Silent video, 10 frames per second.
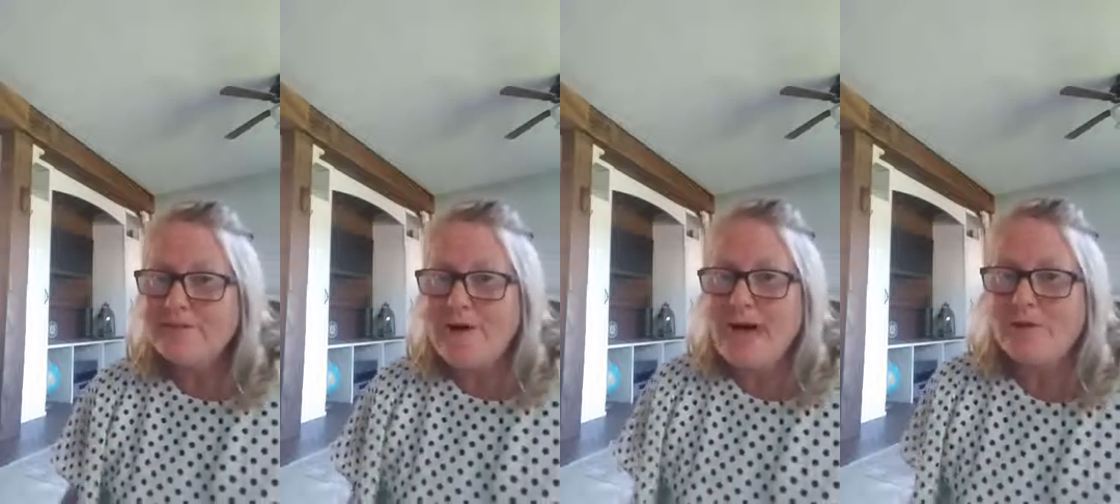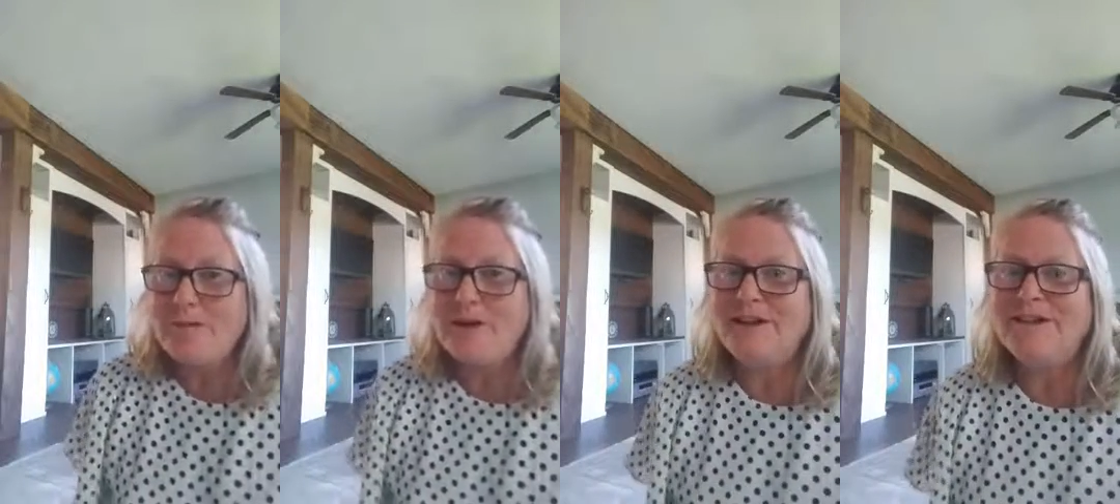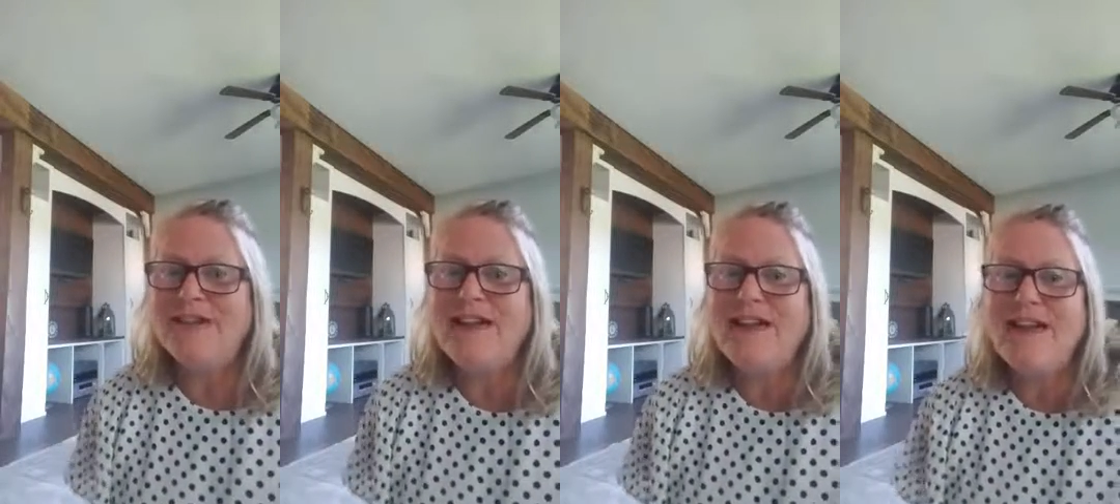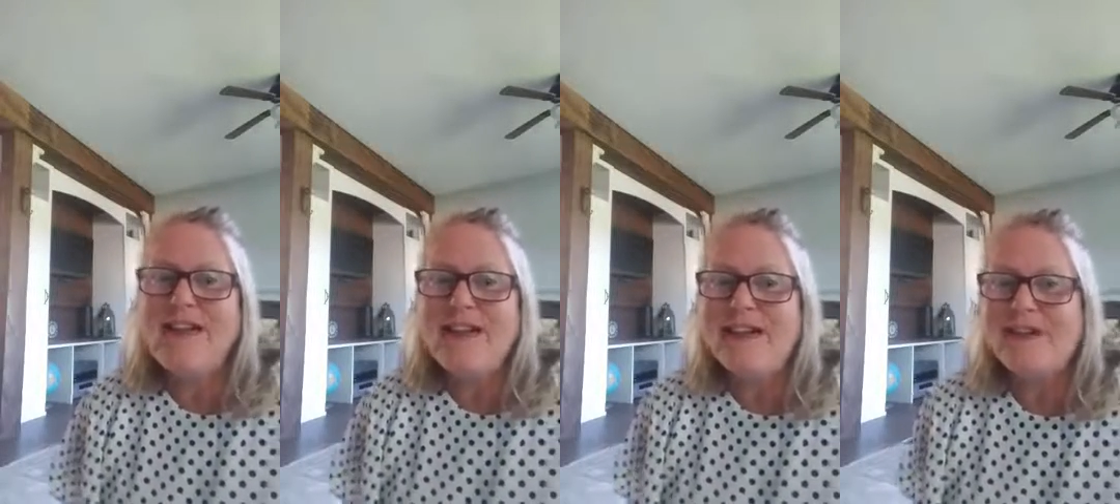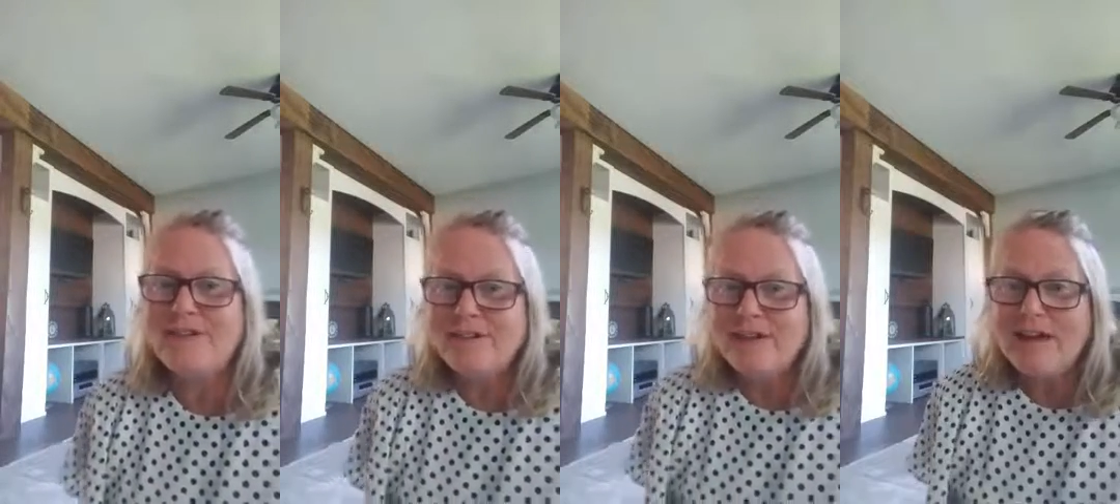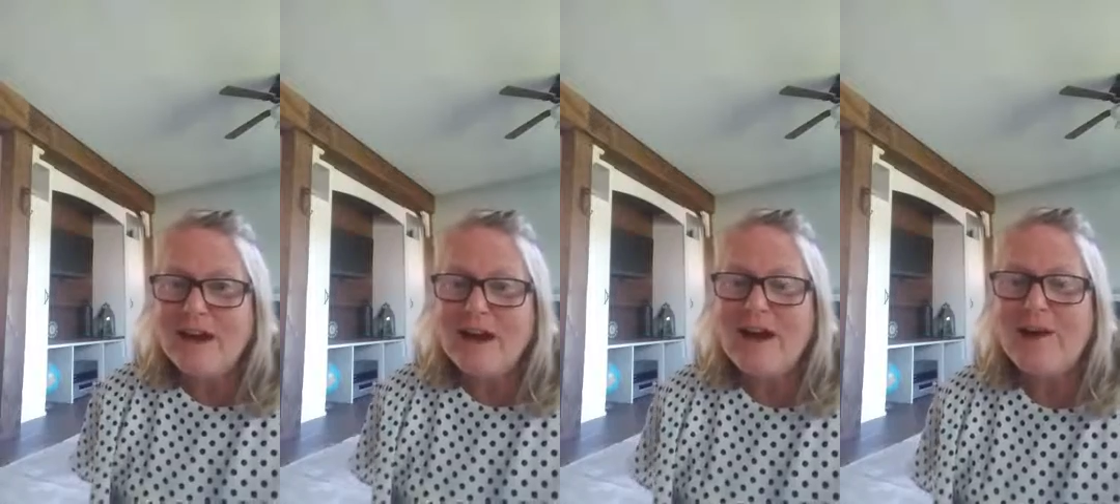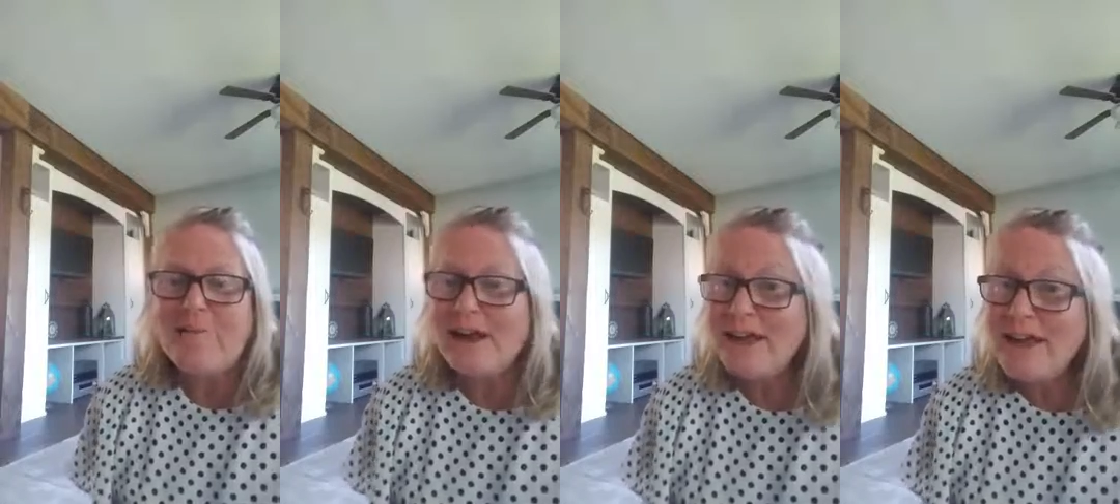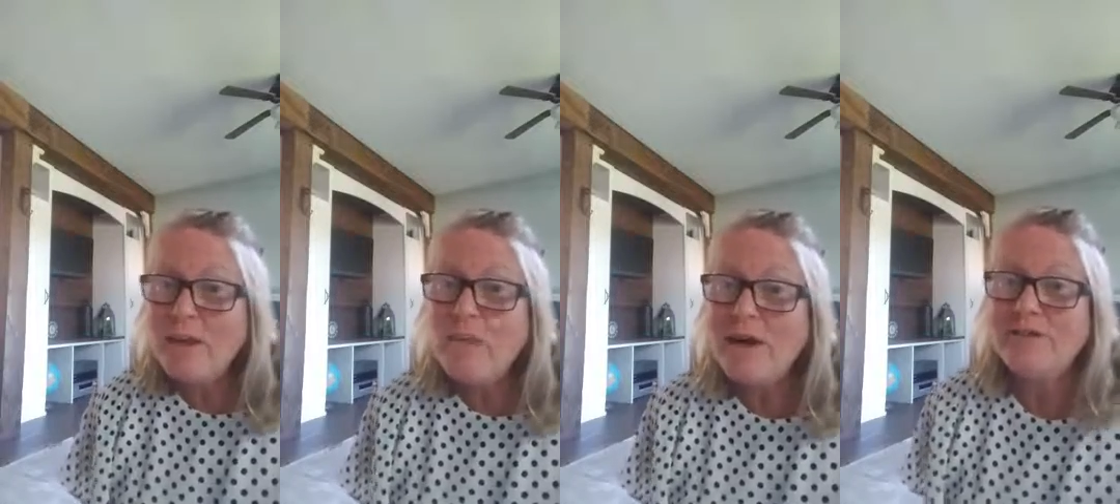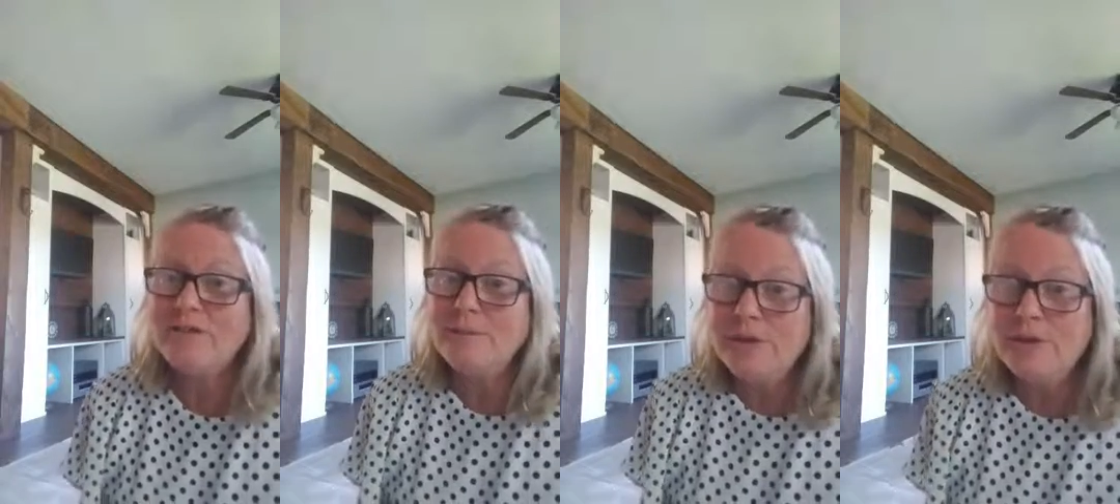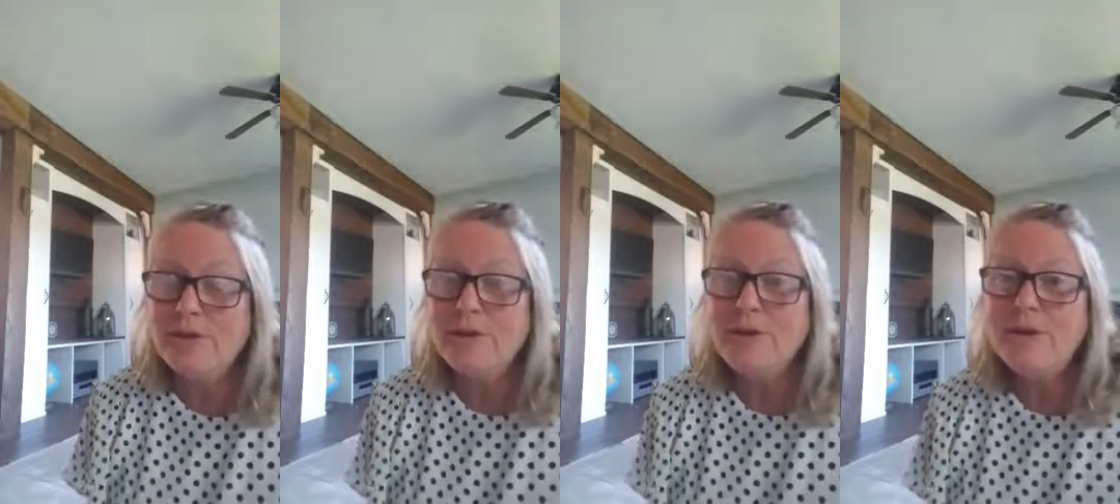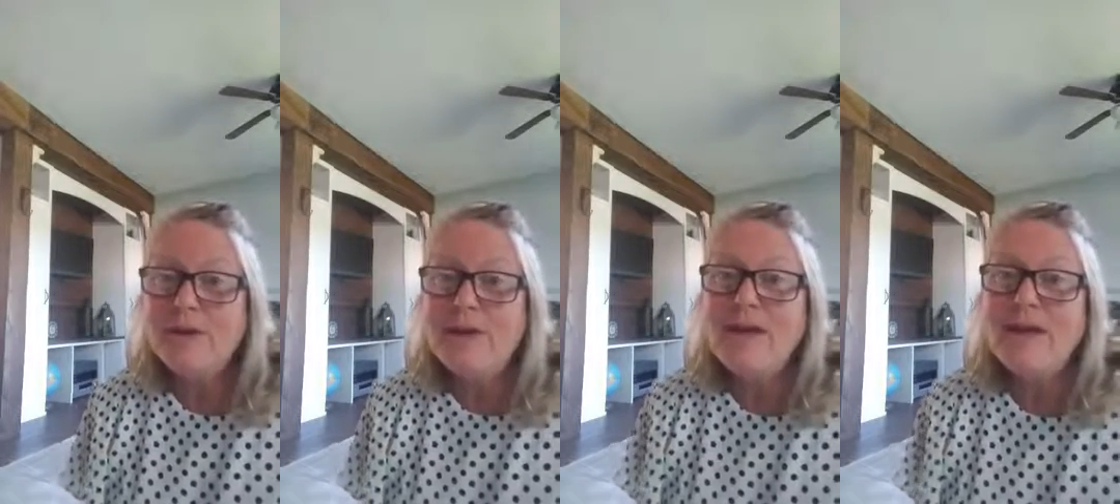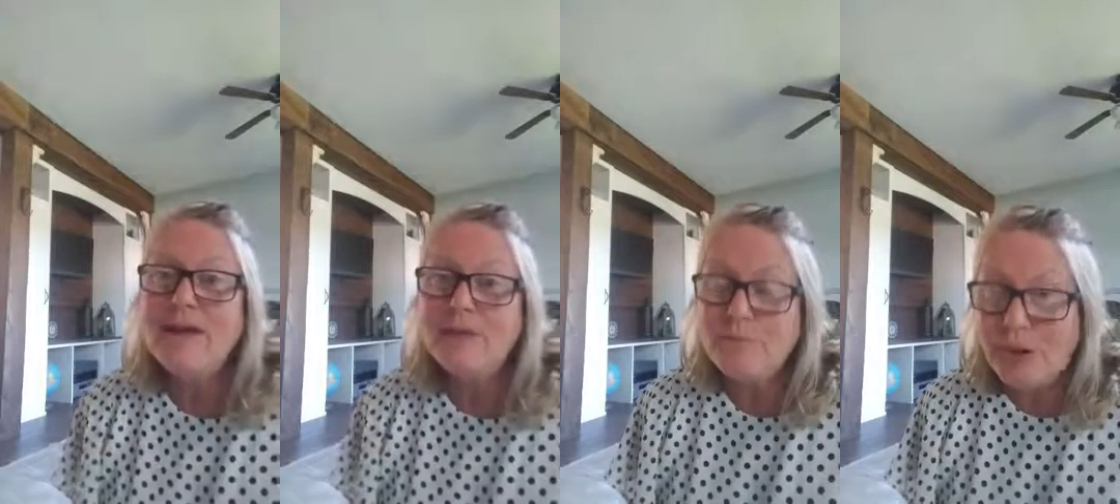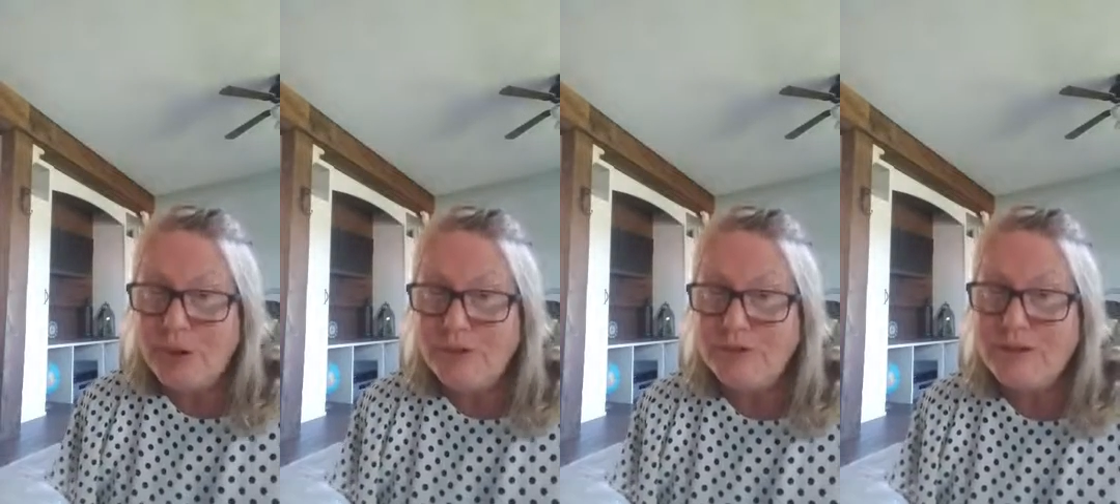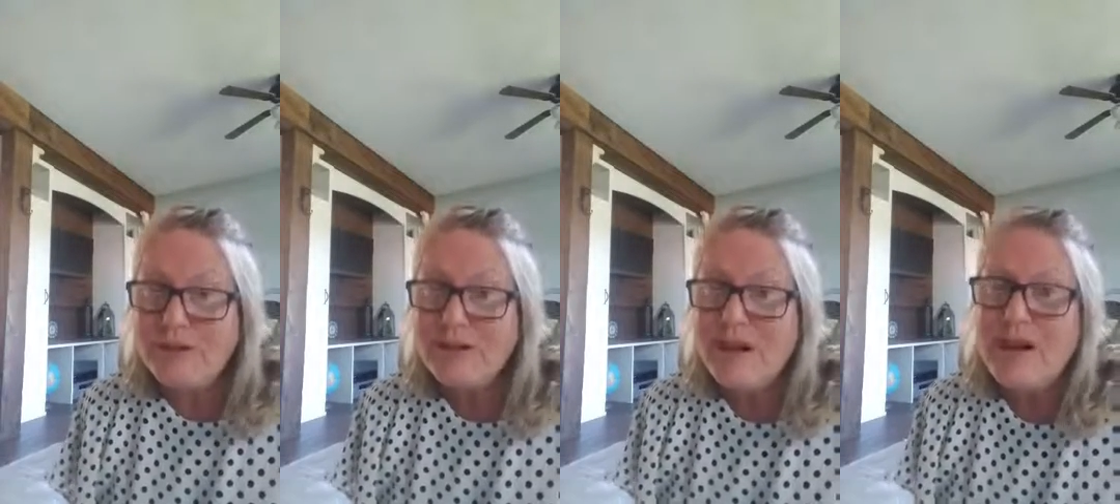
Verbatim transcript: Vallimont, and um, I can't wait to meet you in person.